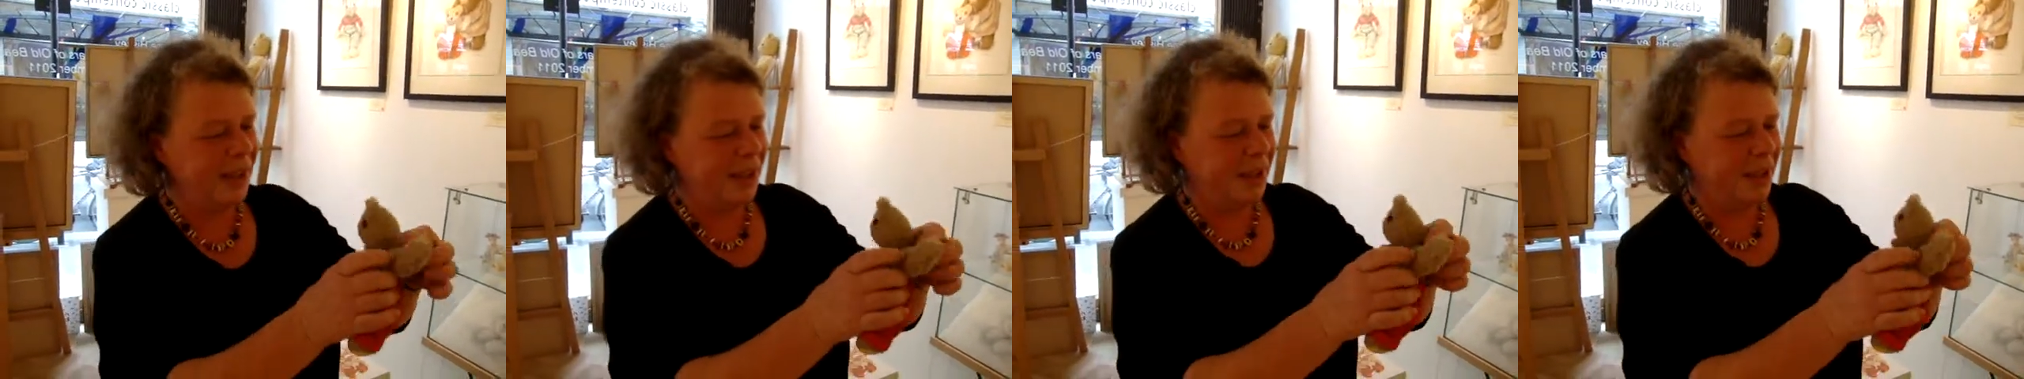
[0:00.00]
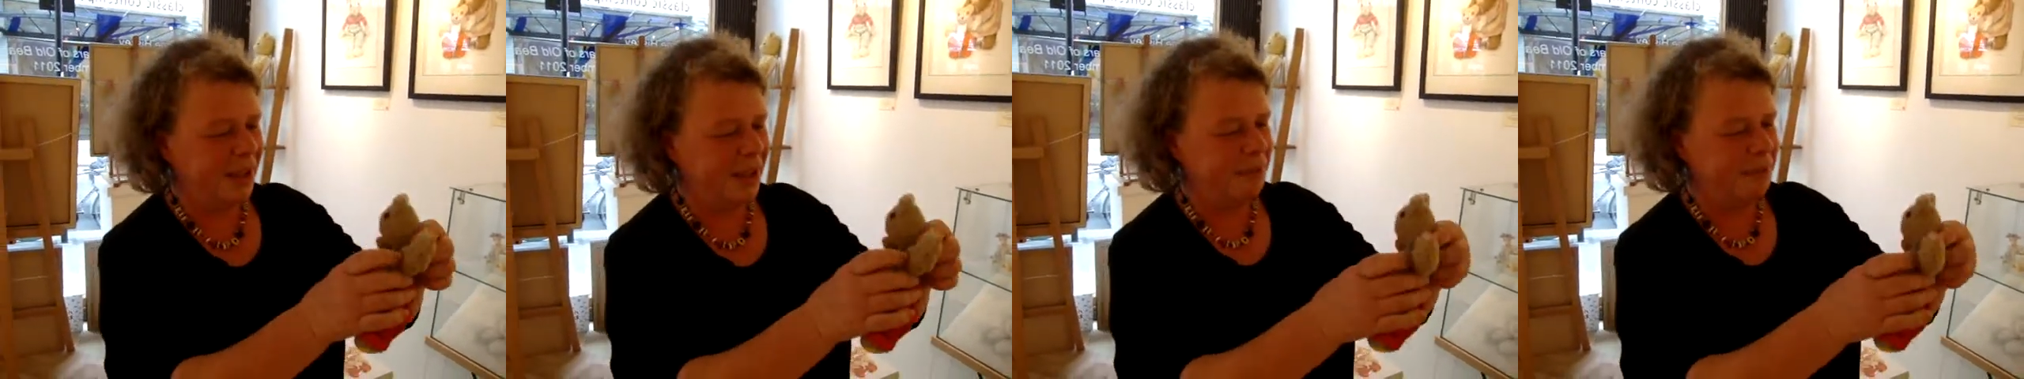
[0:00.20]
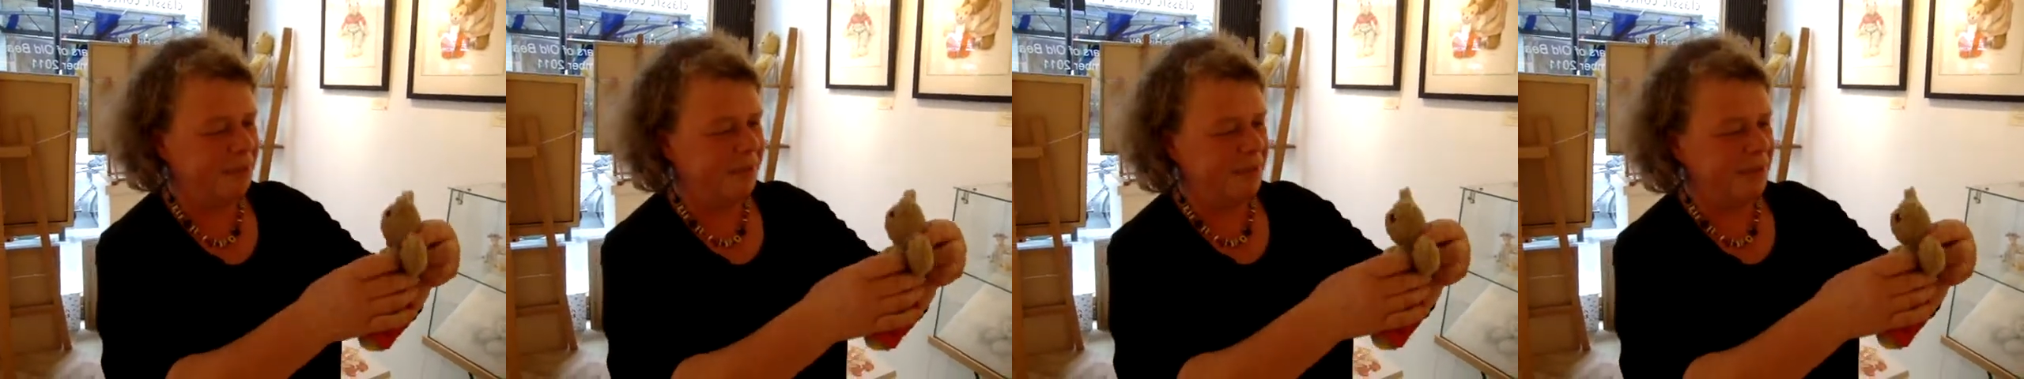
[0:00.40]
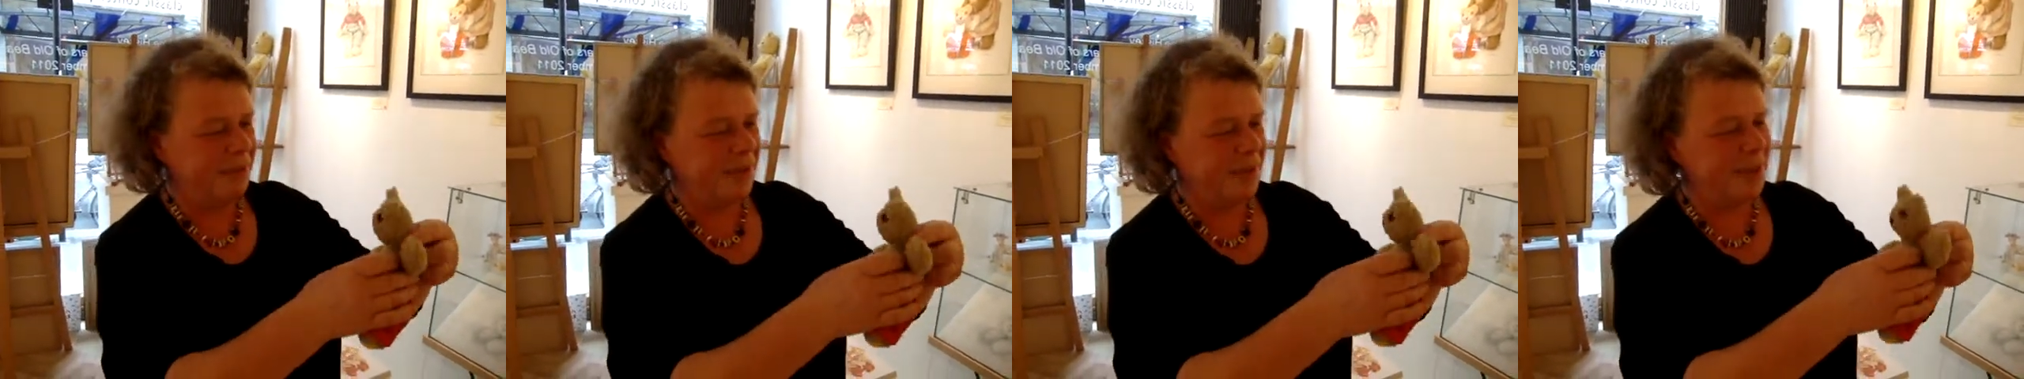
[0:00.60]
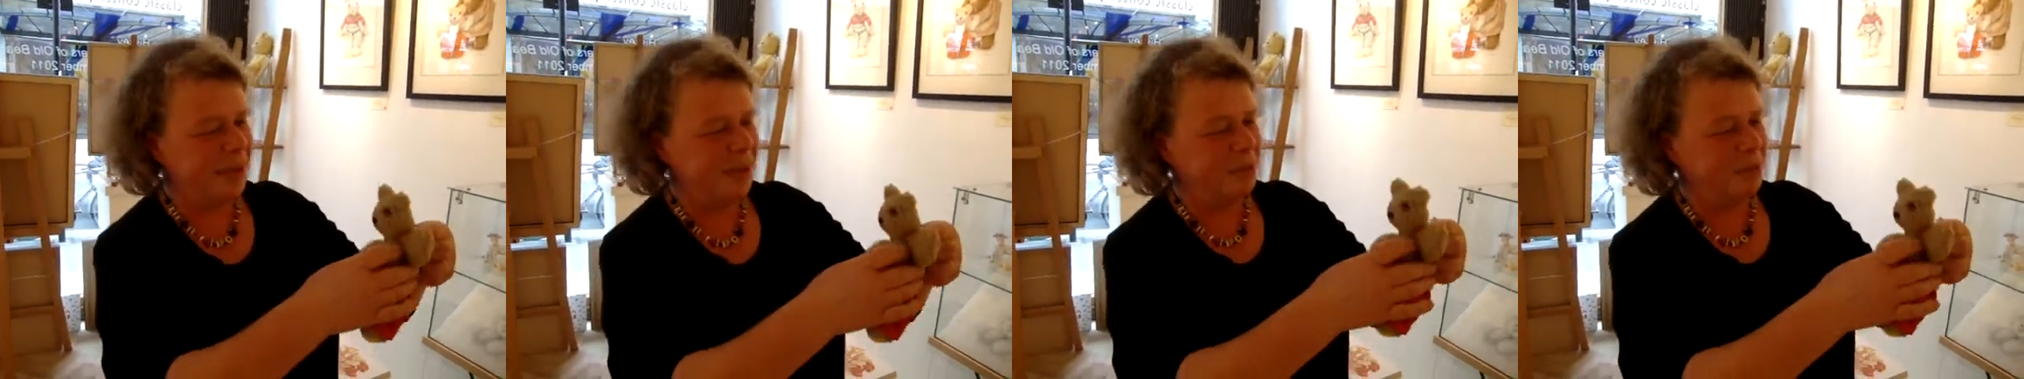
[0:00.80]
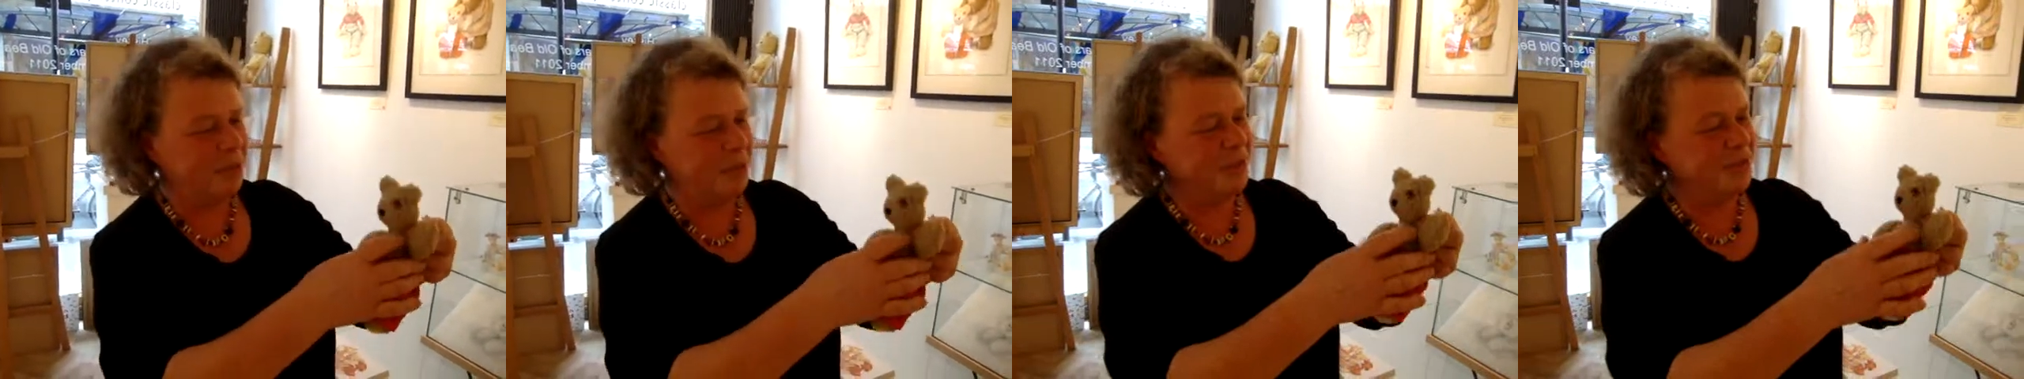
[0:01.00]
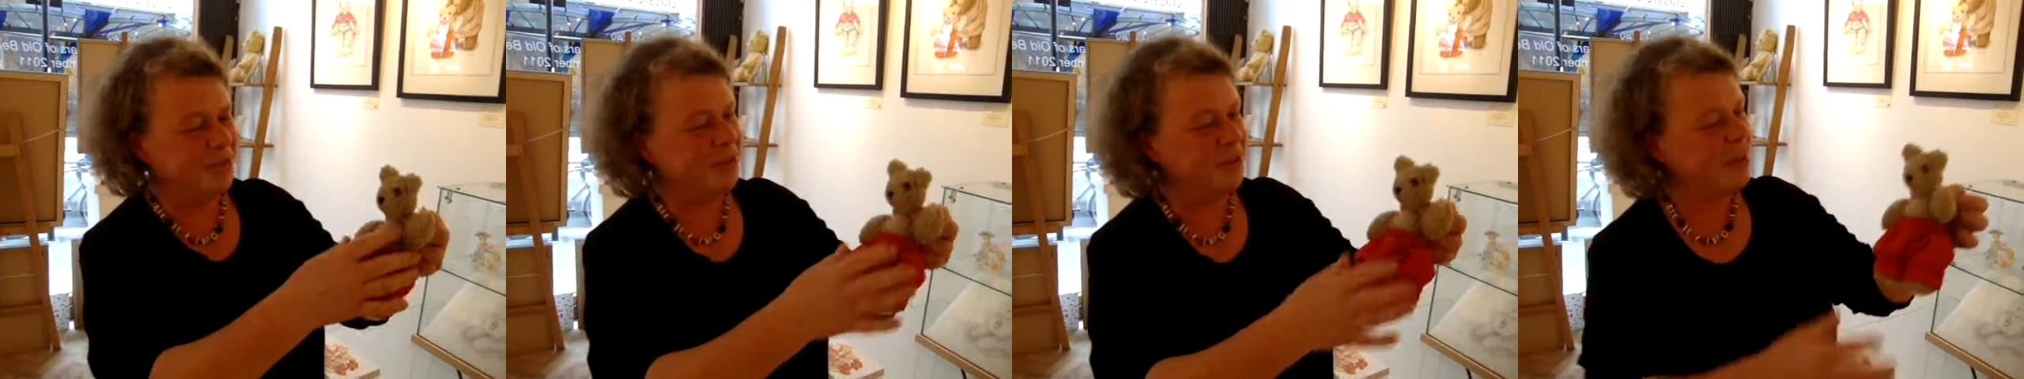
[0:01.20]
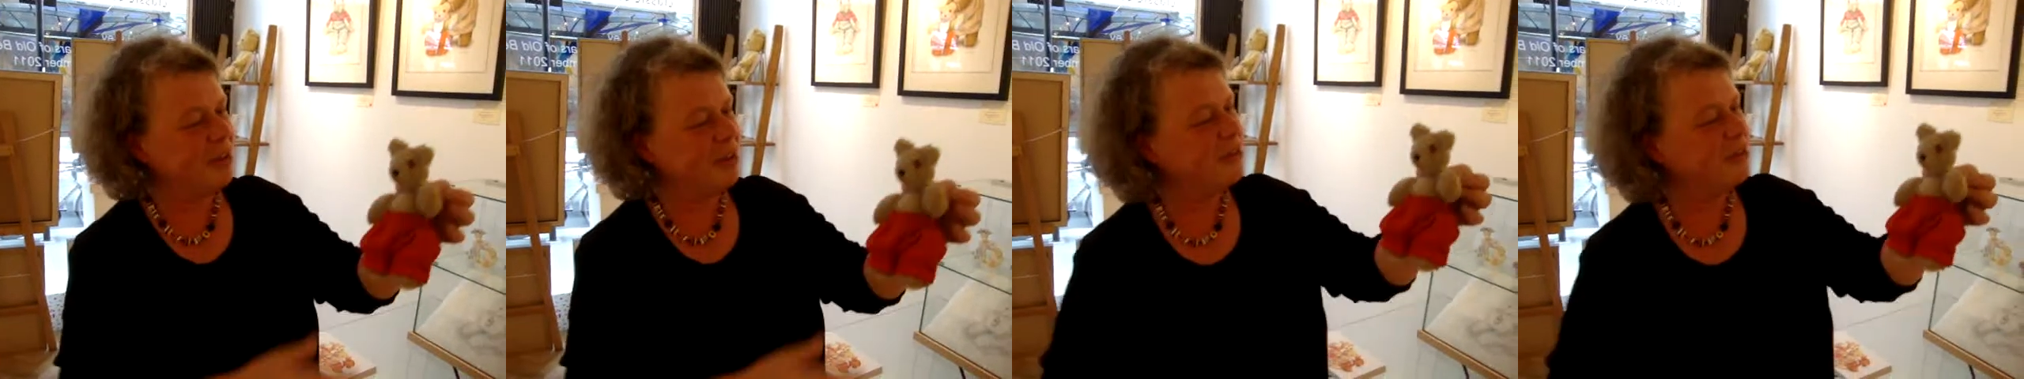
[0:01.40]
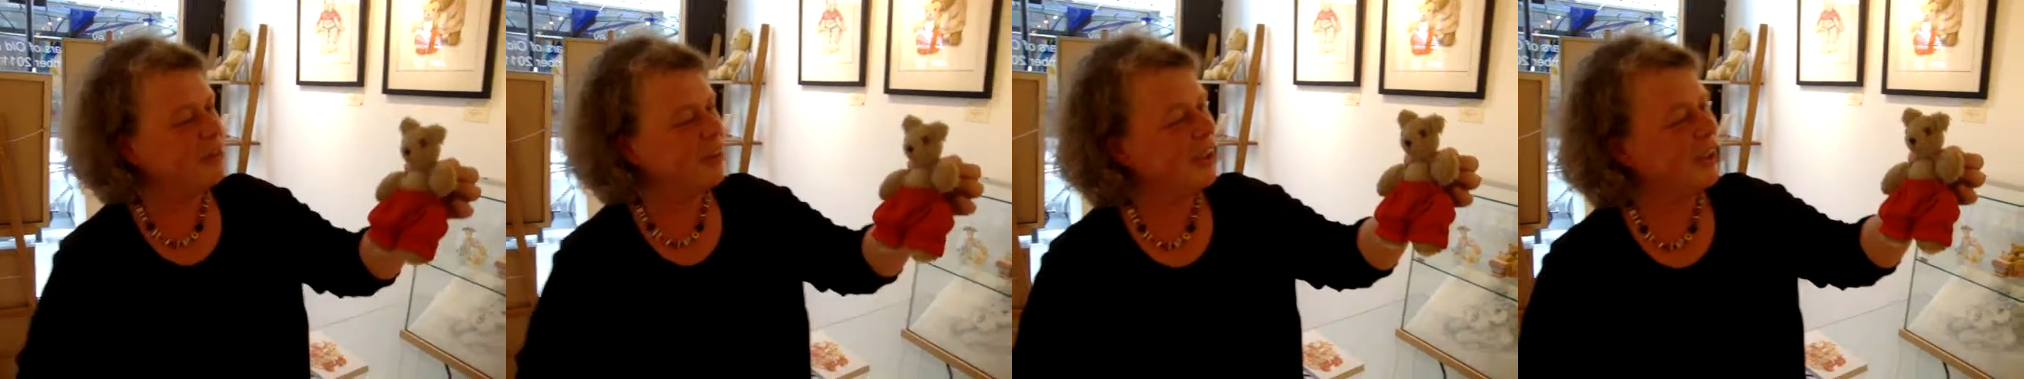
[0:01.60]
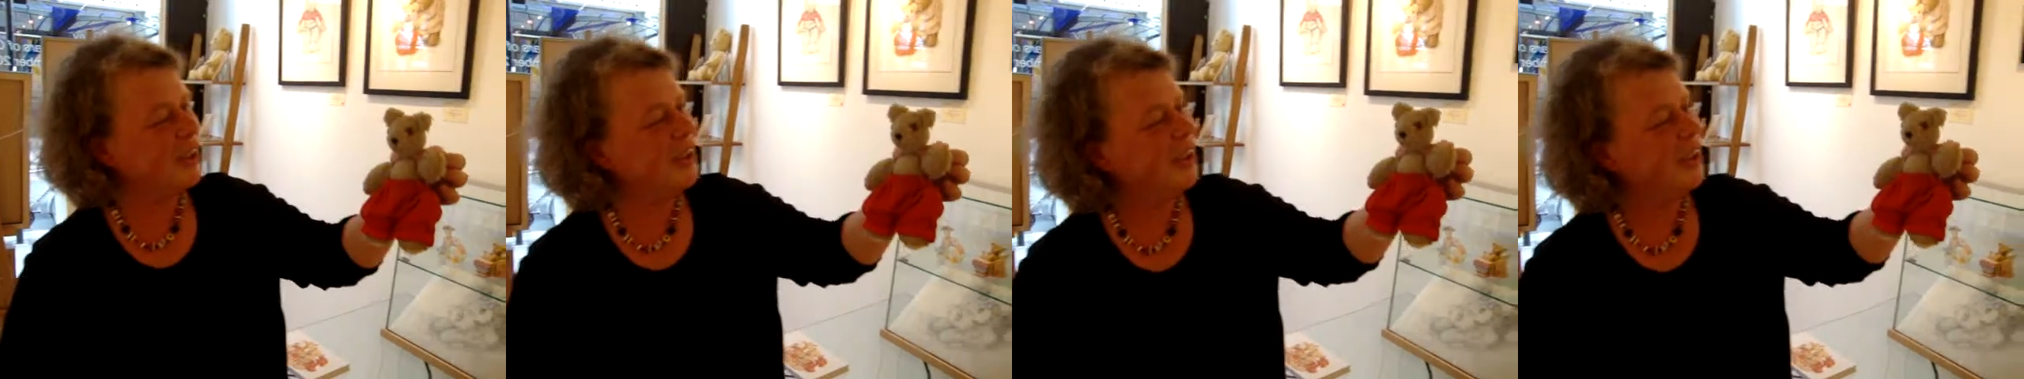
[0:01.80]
a health and safety